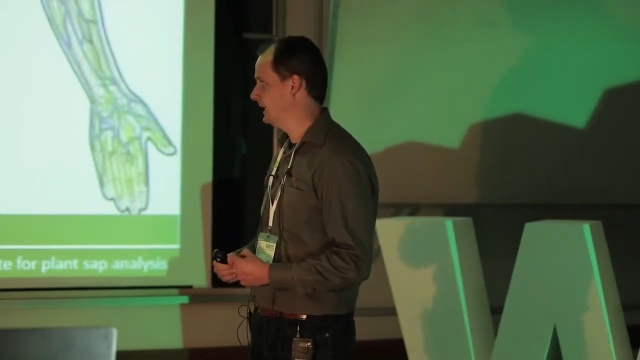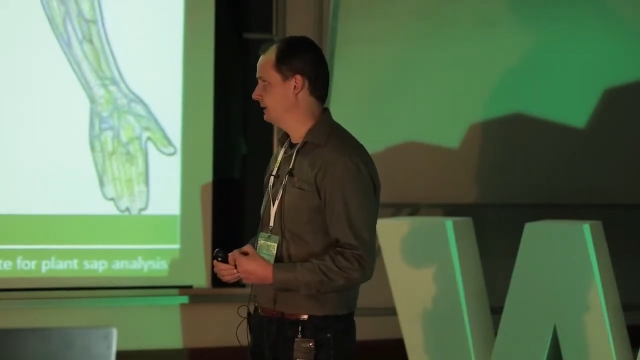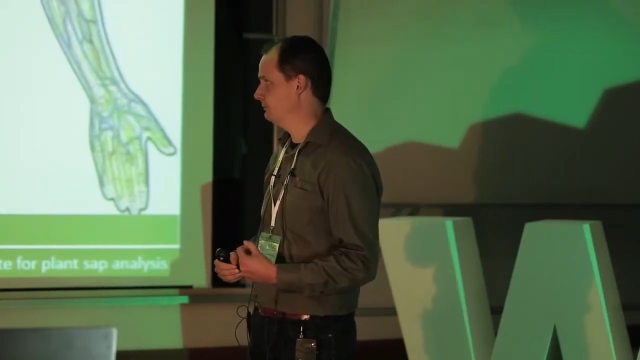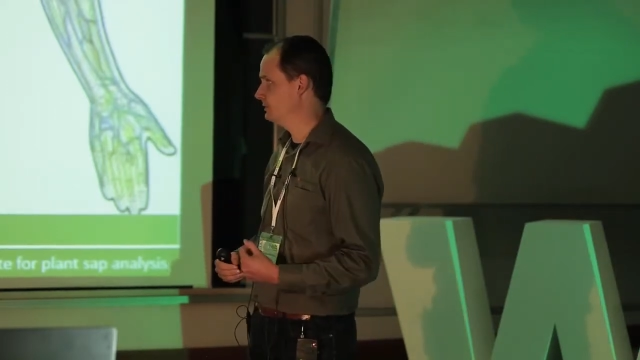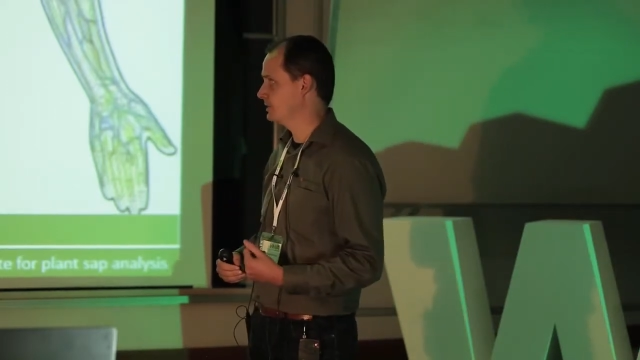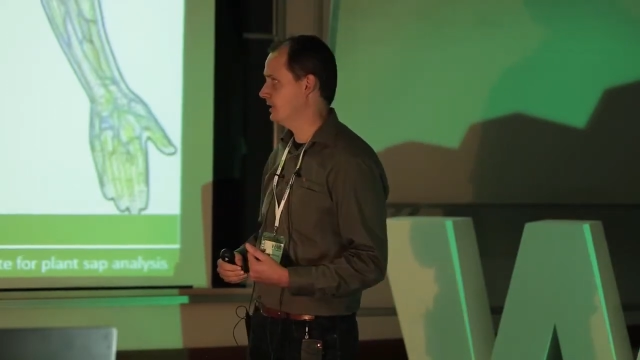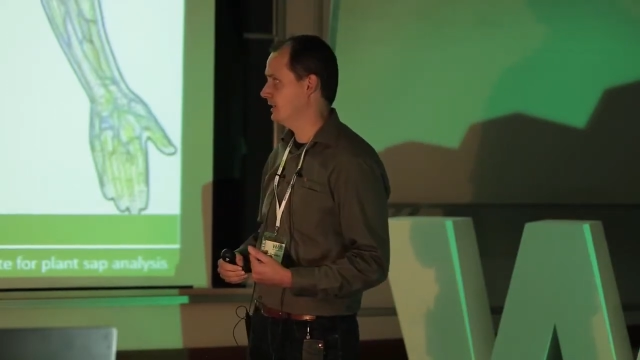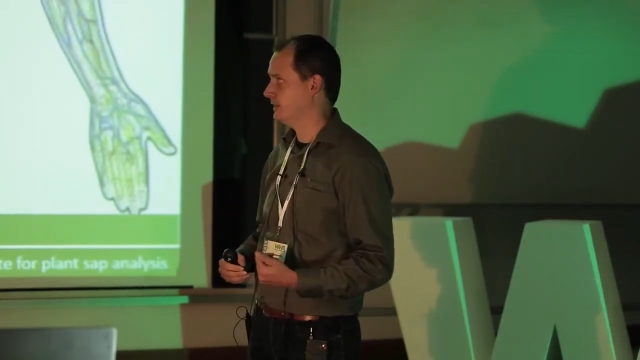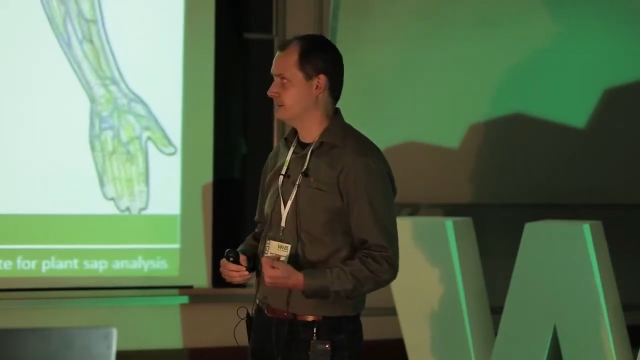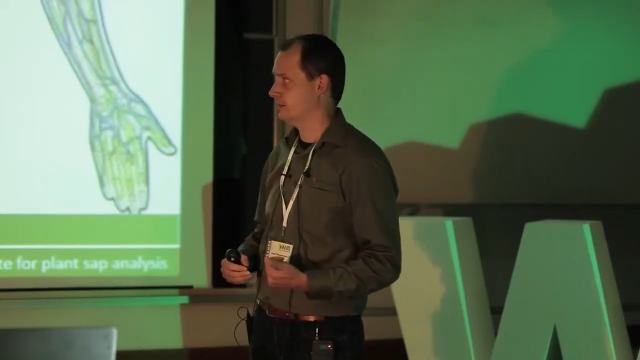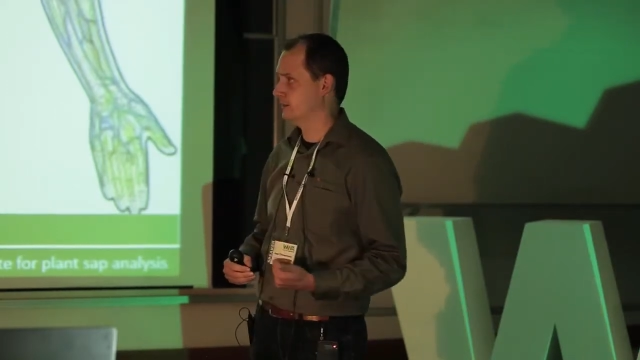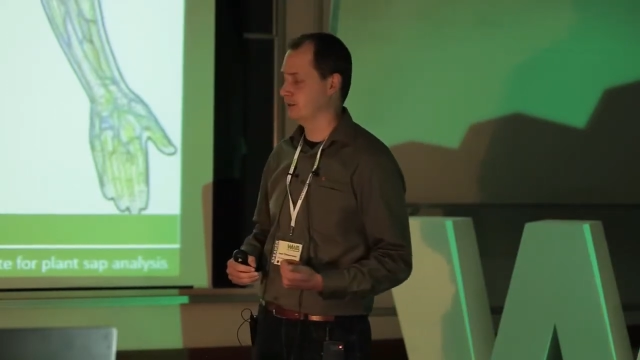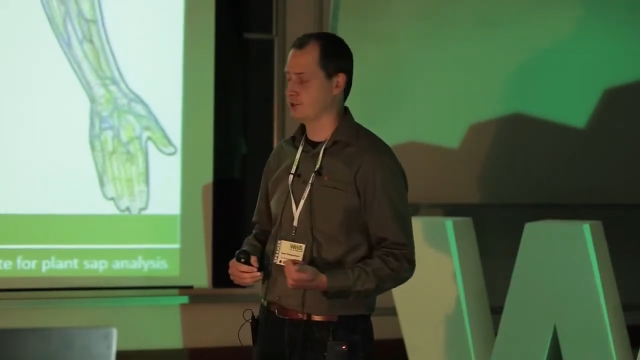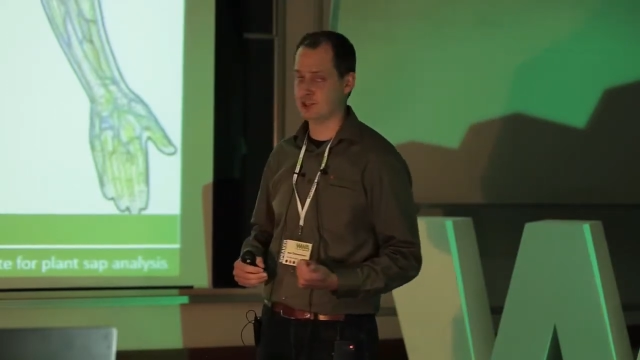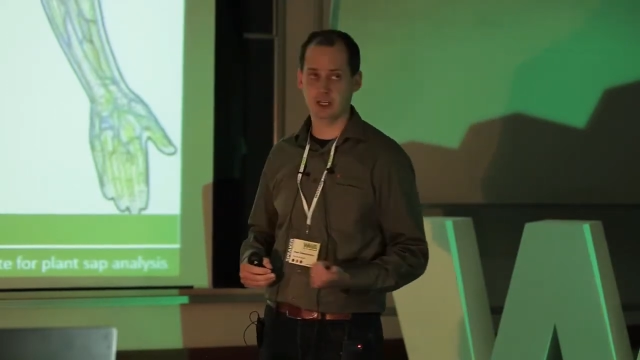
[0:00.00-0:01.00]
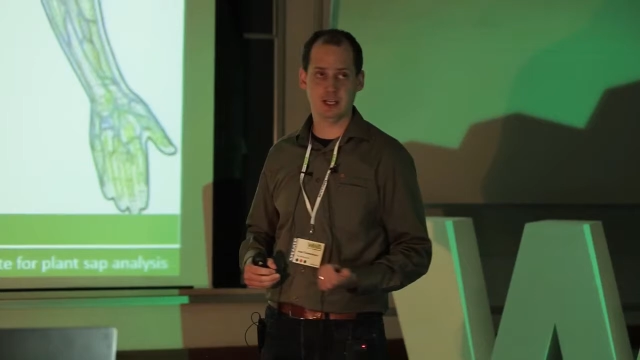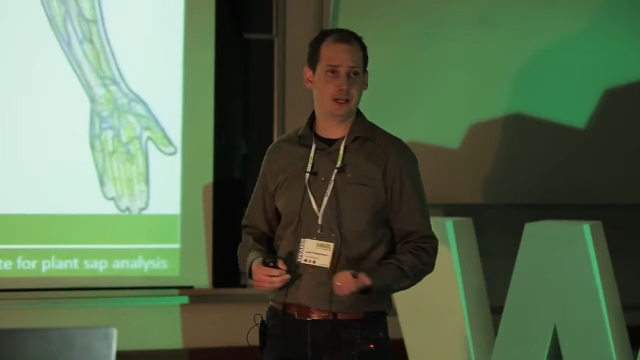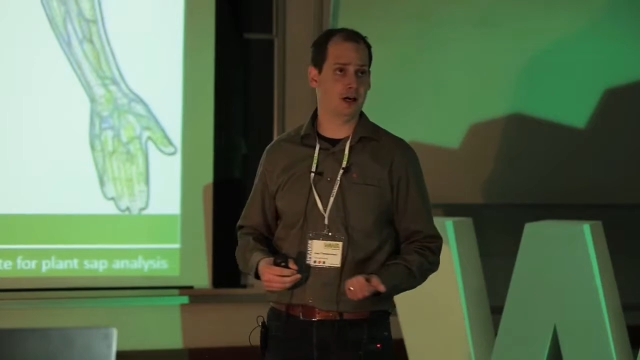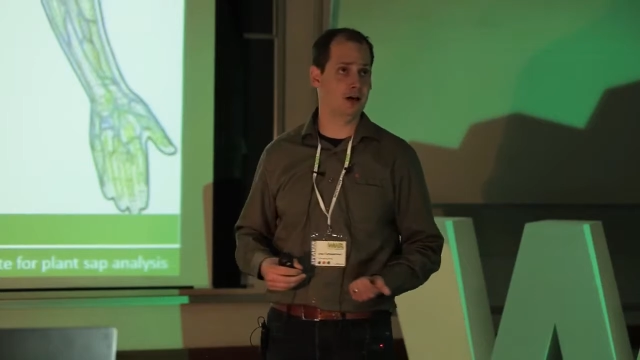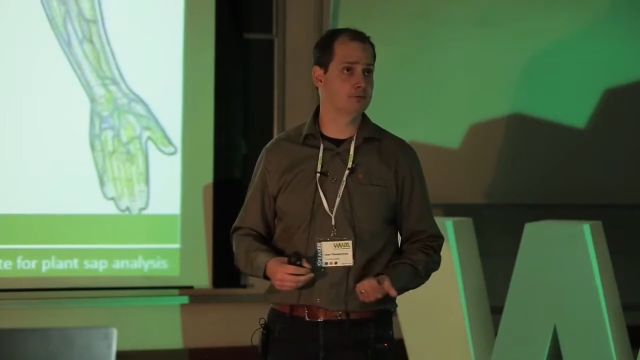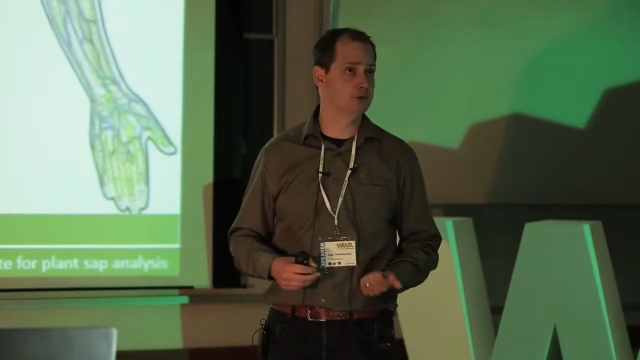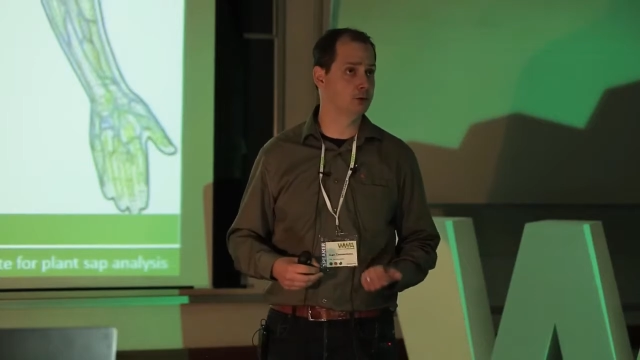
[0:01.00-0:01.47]
Elements like
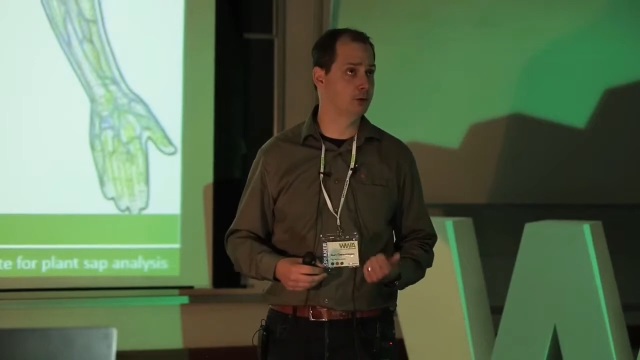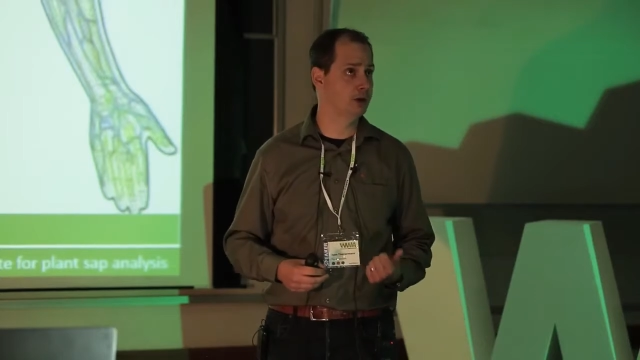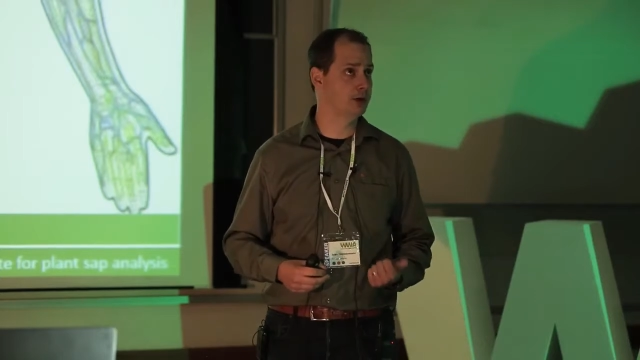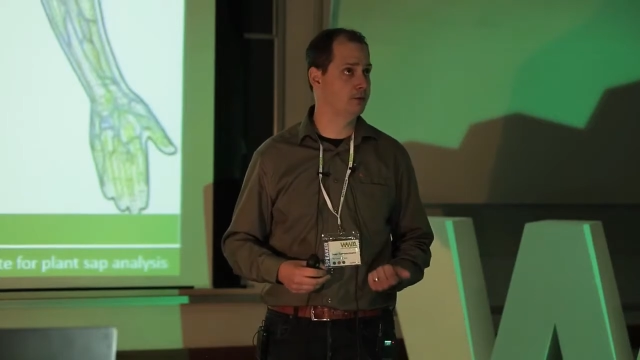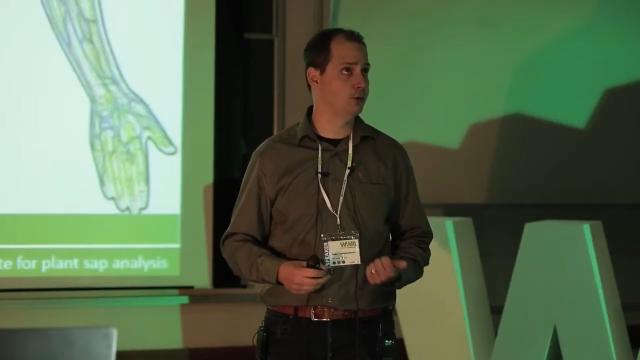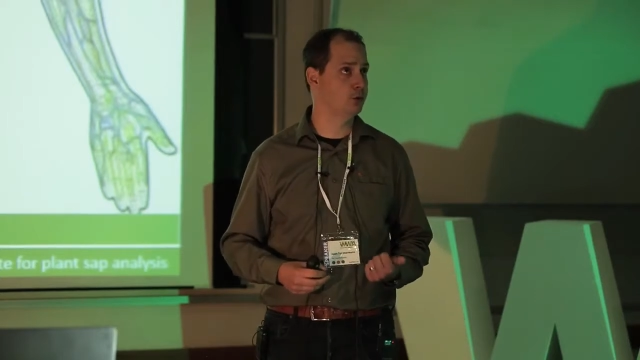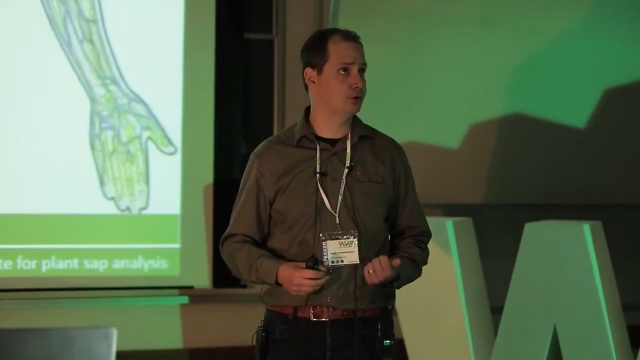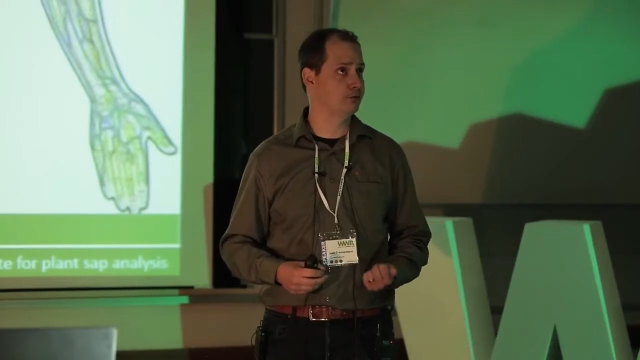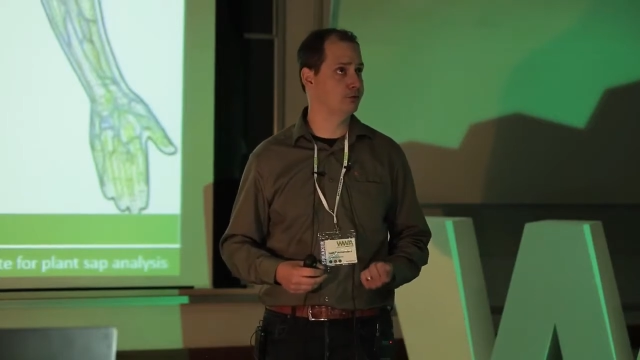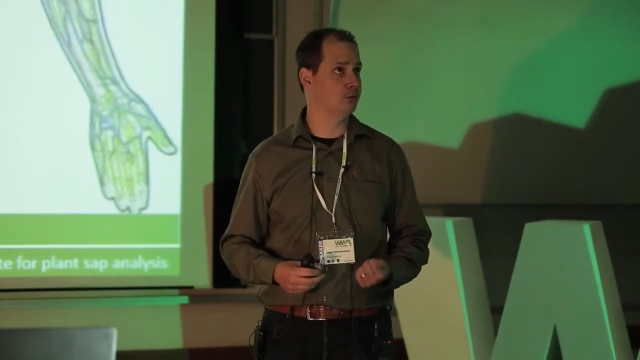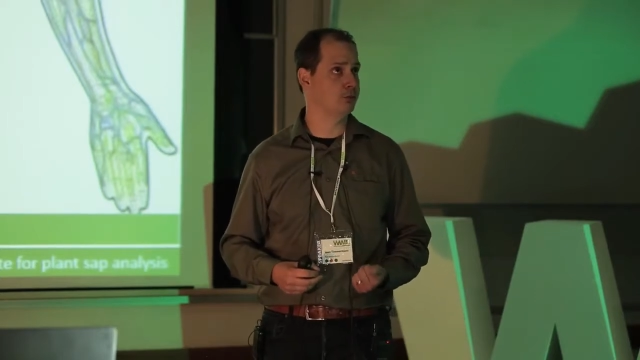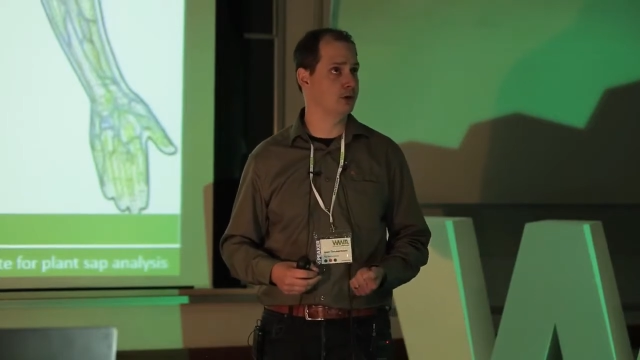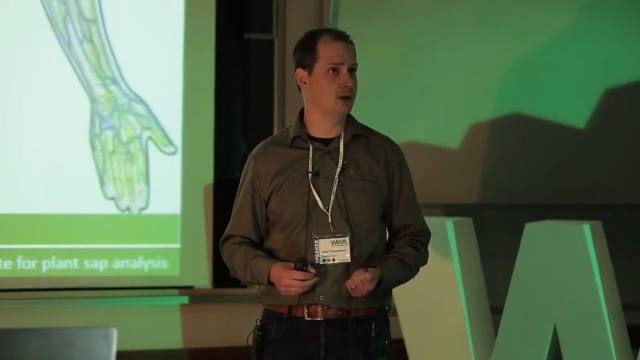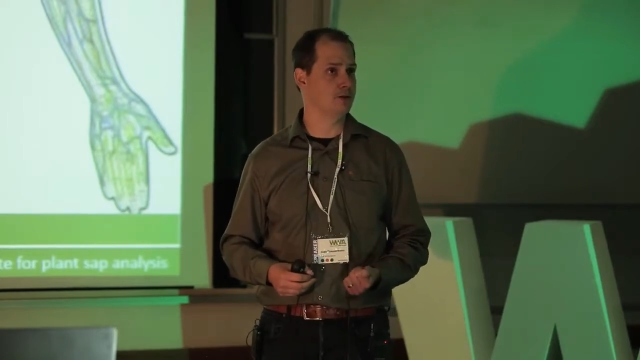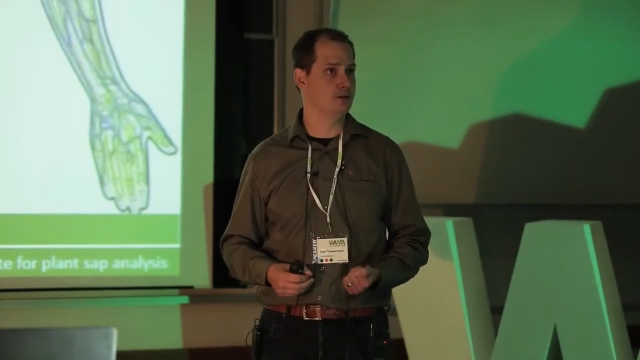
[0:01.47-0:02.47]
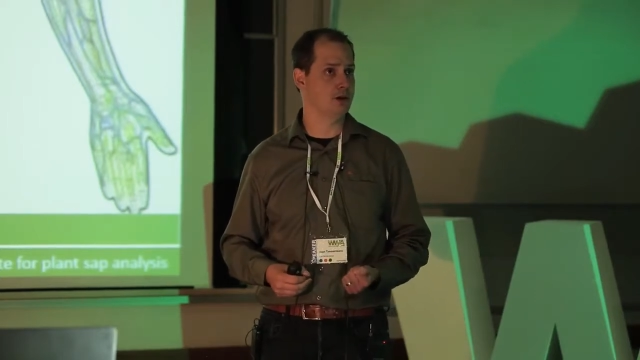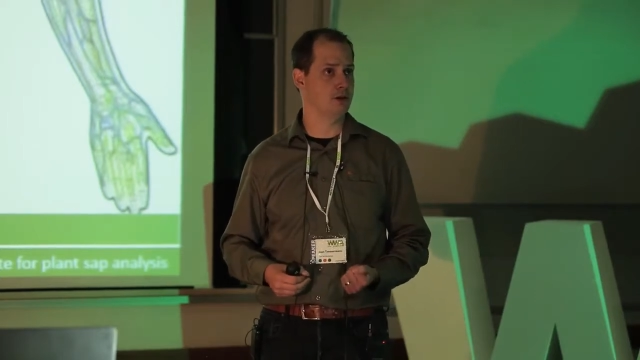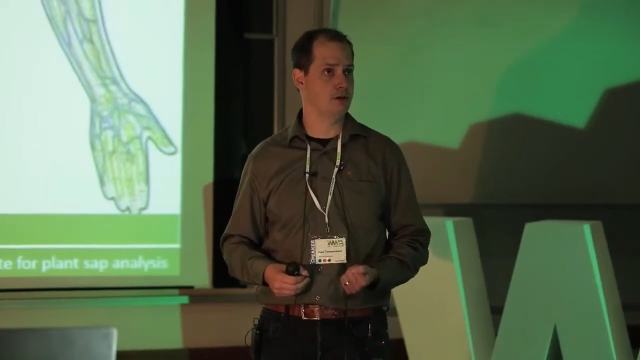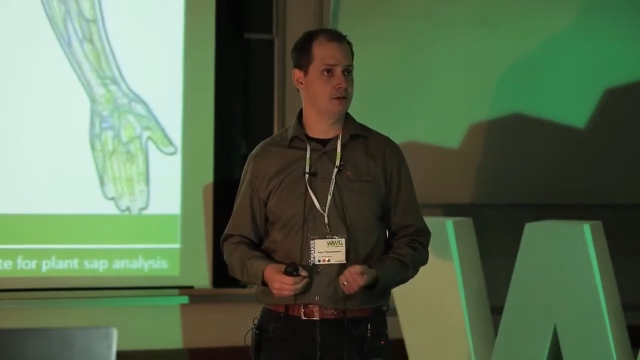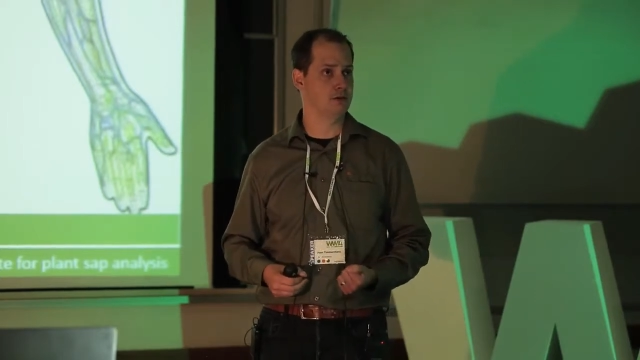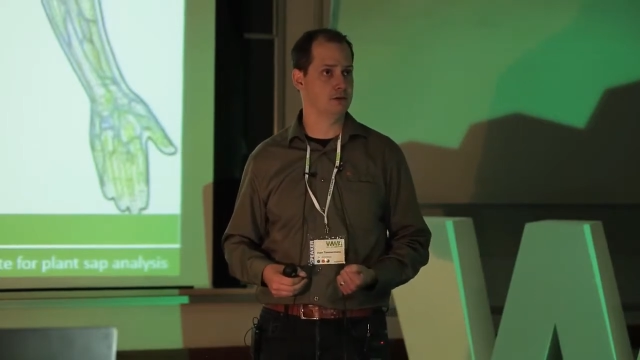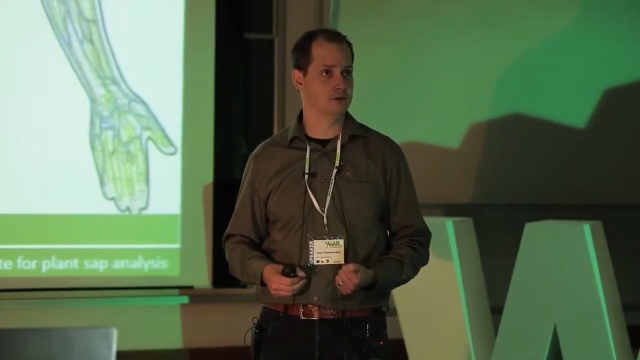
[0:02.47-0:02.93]
silica, really important for plant
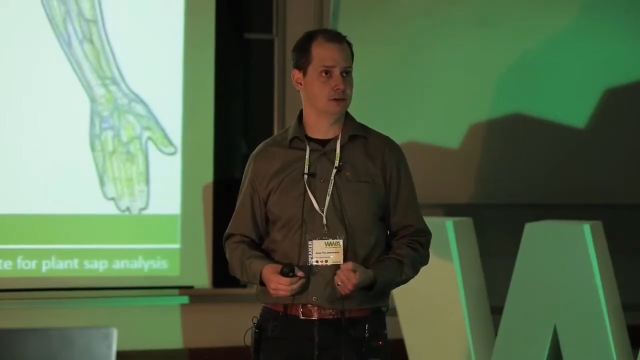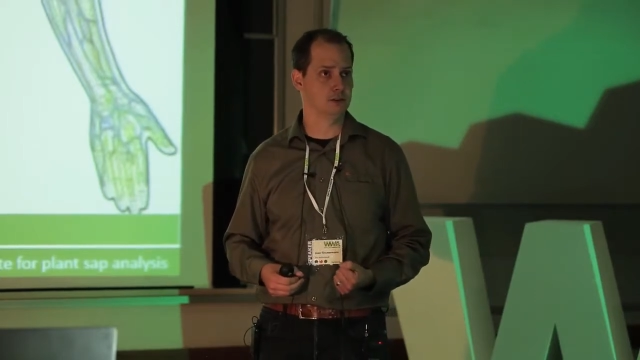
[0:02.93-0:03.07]
health.